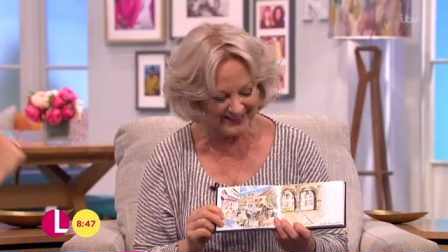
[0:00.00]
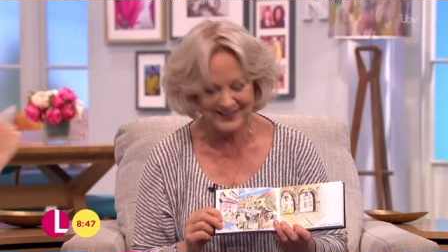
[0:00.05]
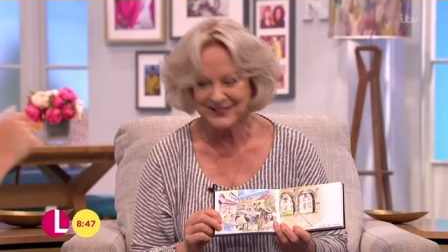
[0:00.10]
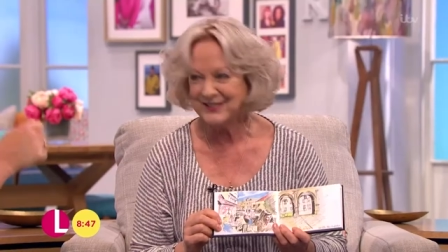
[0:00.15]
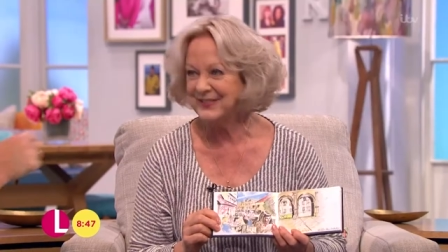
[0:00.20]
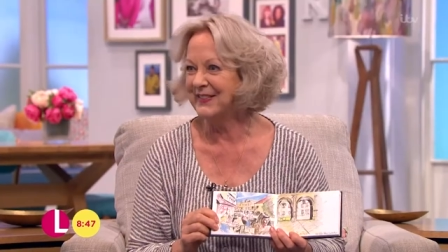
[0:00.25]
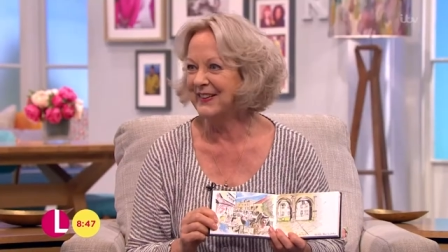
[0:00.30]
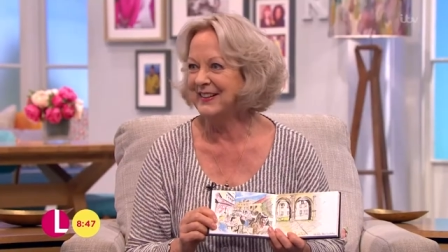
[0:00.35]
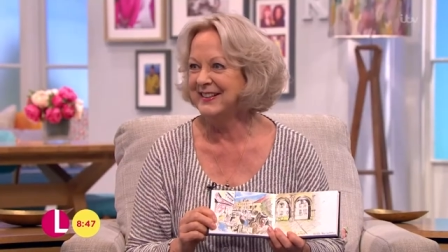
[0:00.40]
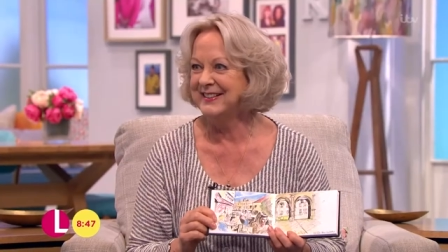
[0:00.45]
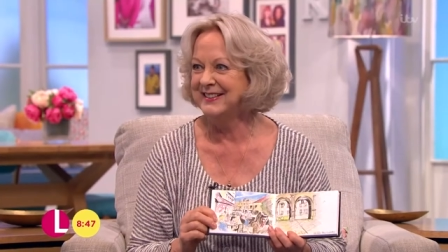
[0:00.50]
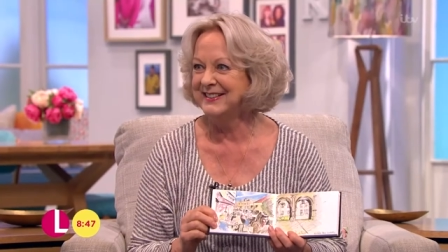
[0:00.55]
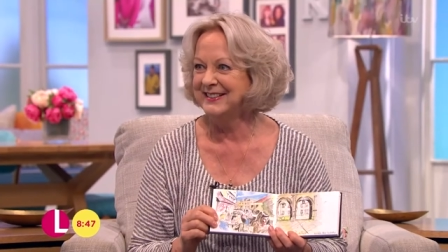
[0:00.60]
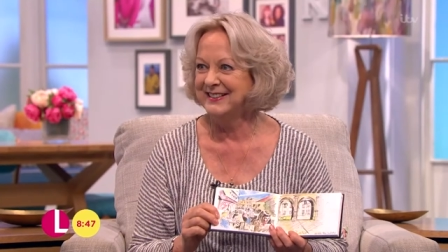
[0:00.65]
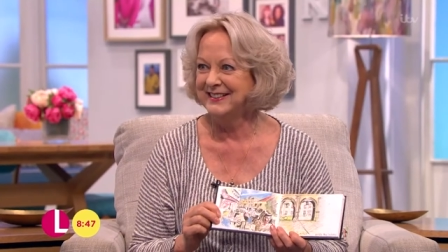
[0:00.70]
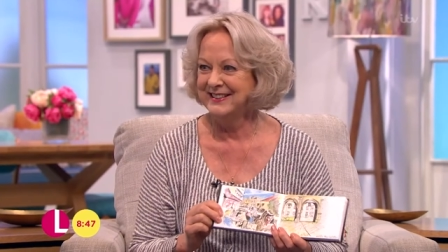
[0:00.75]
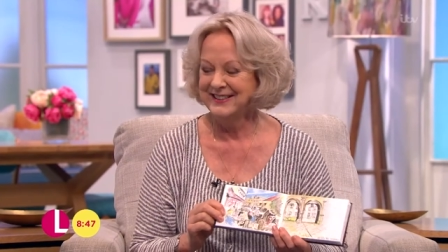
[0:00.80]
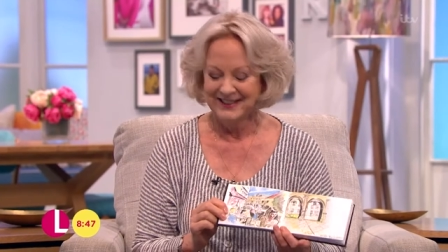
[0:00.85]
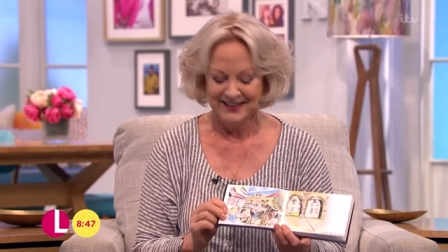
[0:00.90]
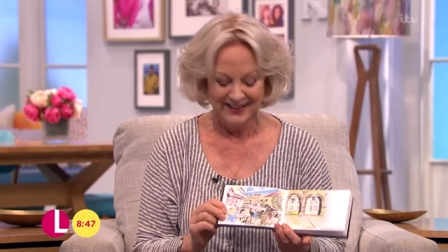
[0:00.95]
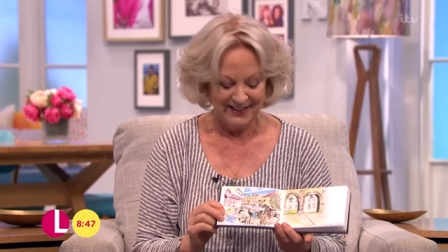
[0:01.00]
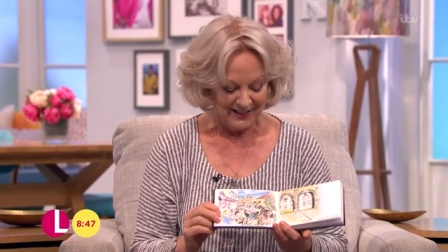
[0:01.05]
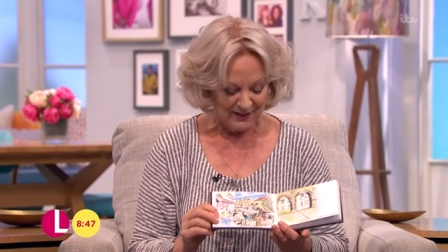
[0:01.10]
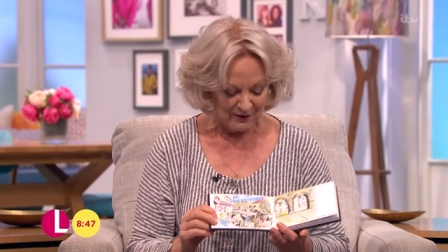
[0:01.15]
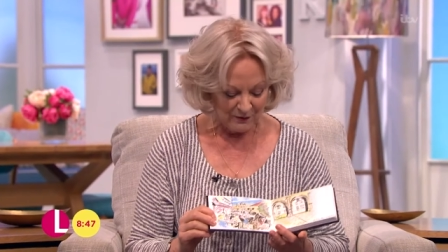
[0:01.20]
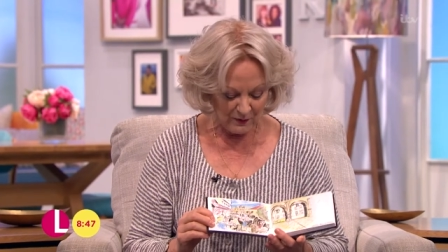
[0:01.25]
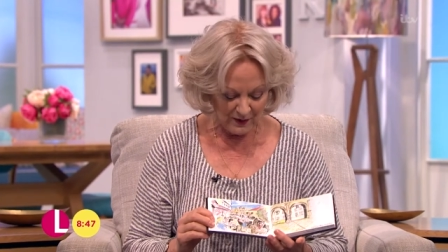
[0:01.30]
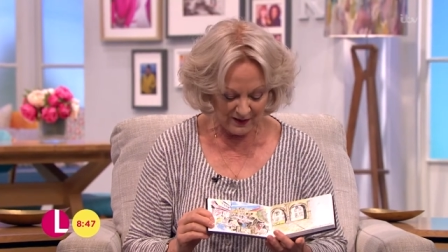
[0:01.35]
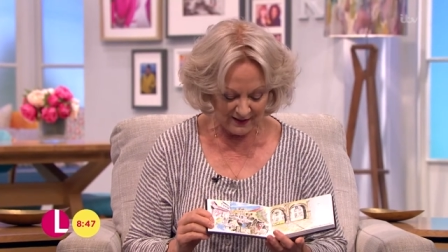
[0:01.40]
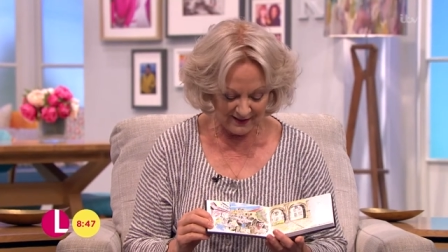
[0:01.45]
would it take fun. you to do one of them?
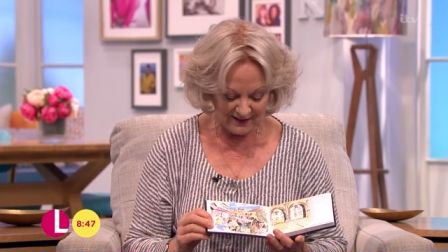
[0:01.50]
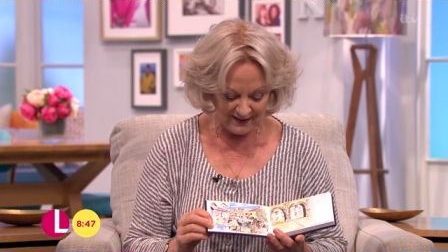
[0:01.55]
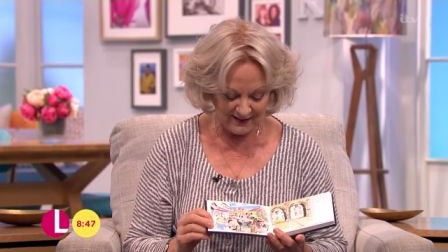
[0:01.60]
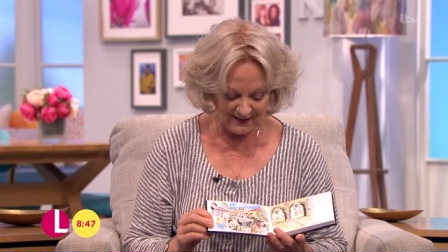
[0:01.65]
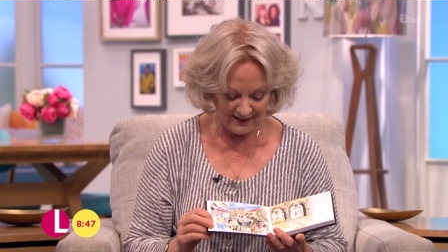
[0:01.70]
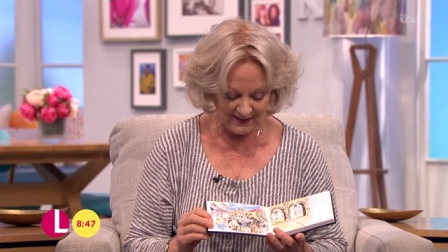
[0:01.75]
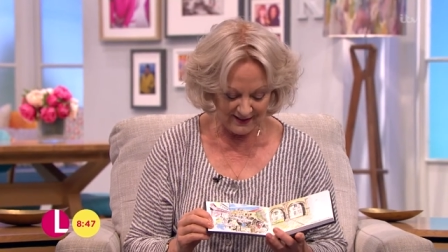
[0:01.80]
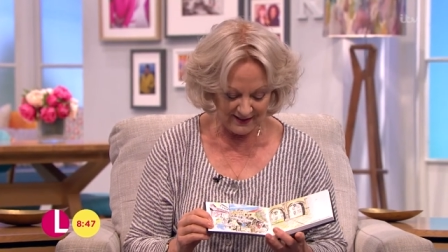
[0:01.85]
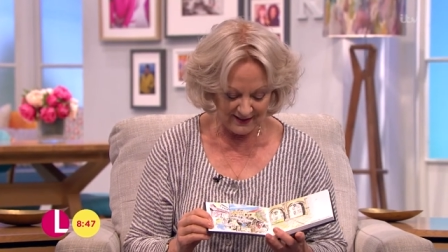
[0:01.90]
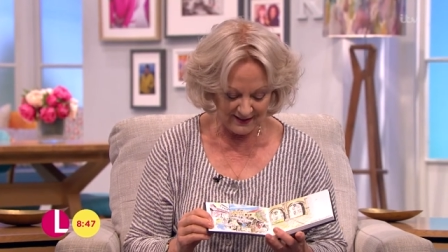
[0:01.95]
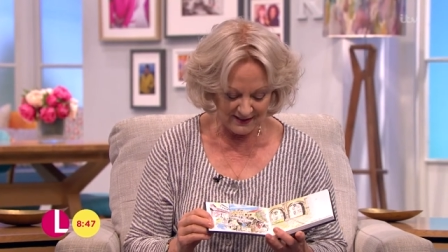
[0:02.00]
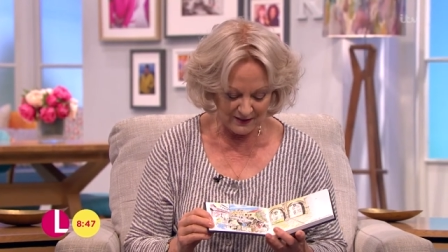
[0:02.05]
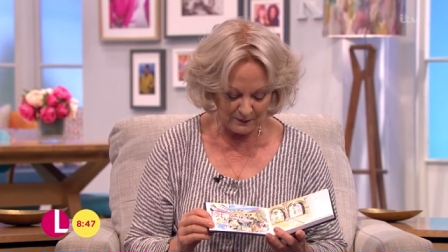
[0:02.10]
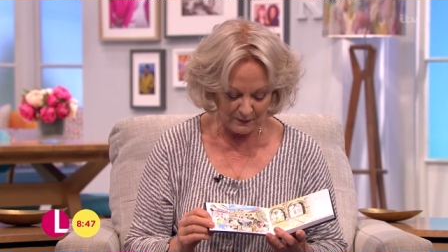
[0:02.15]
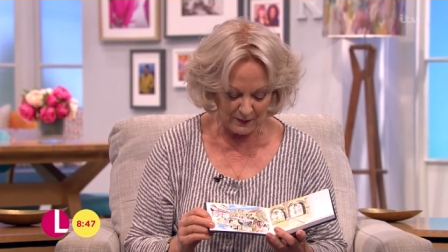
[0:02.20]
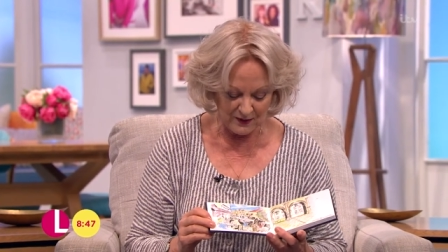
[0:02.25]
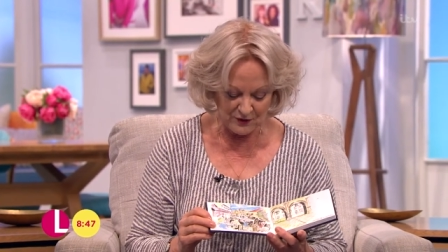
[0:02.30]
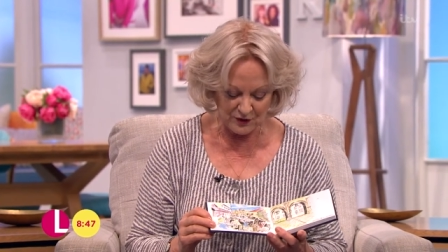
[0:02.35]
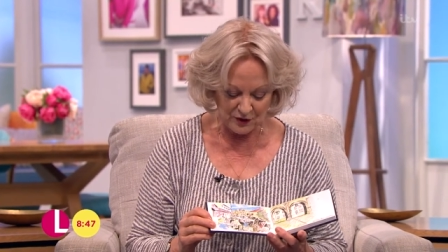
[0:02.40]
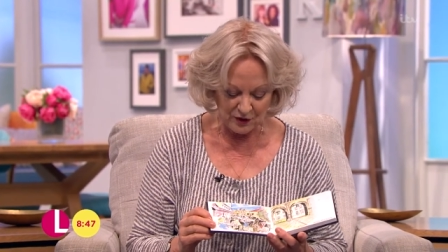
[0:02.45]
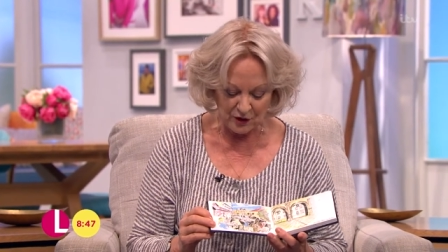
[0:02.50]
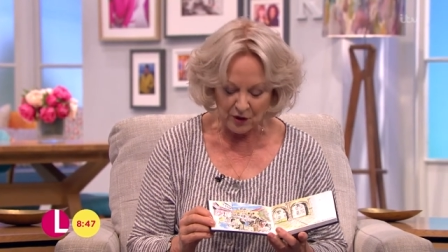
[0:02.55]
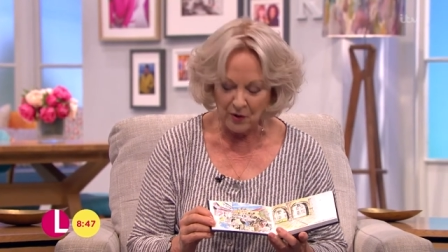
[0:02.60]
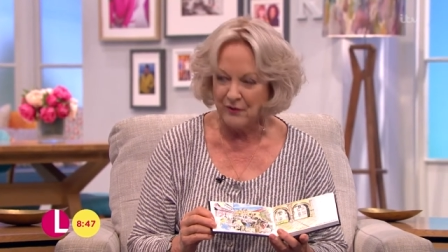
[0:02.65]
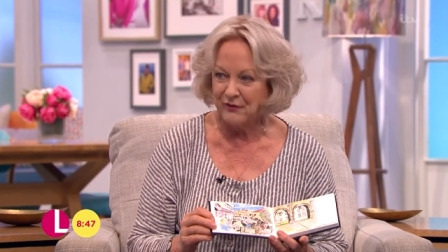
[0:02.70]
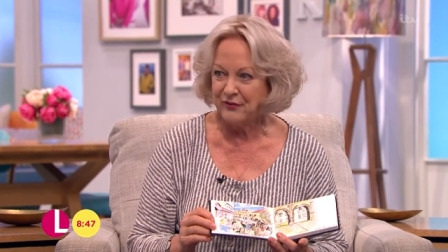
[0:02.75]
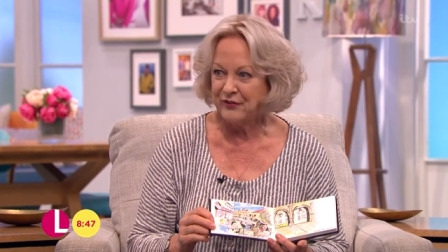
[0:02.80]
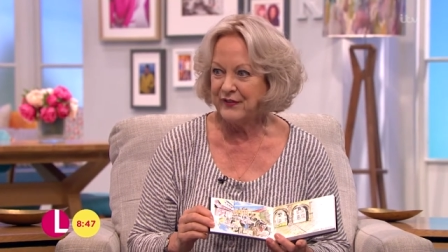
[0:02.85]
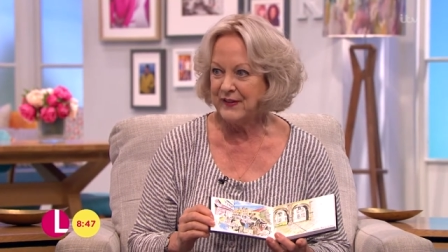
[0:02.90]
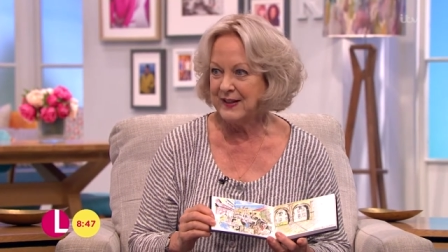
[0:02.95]
Well, it depends. You can go
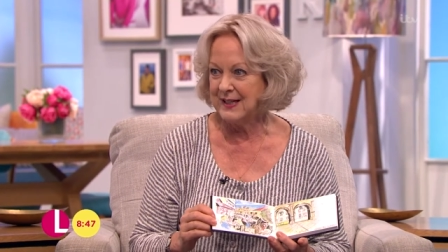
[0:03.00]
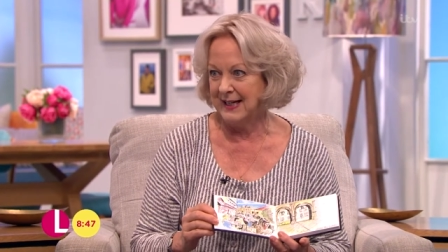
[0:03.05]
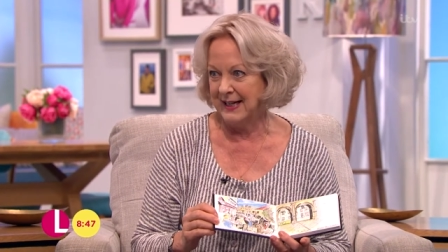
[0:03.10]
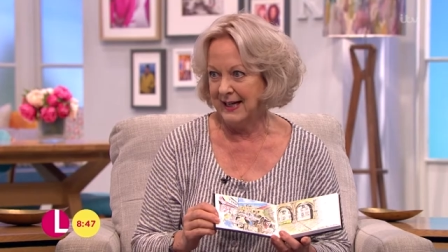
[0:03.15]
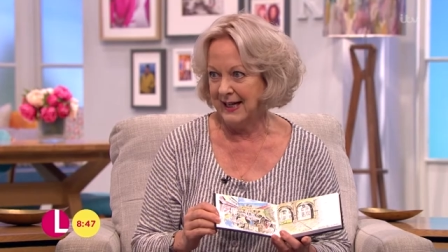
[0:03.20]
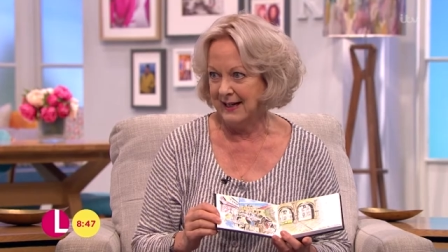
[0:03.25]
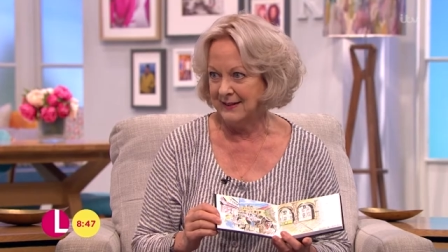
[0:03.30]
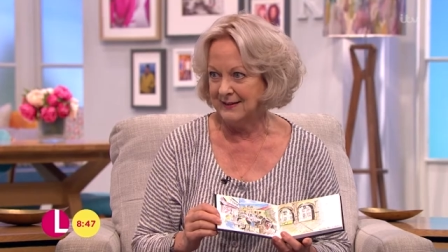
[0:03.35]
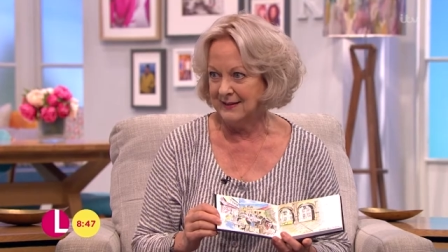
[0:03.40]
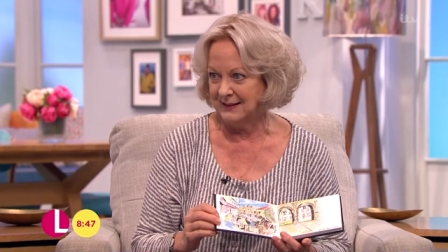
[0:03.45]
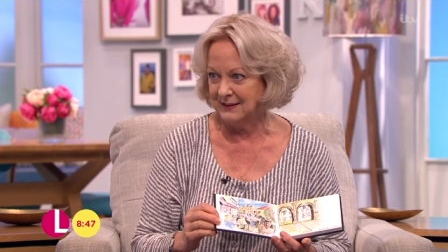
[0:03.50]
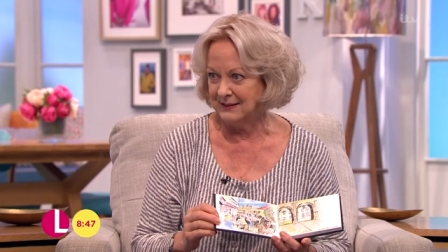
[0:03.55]
on fiddling at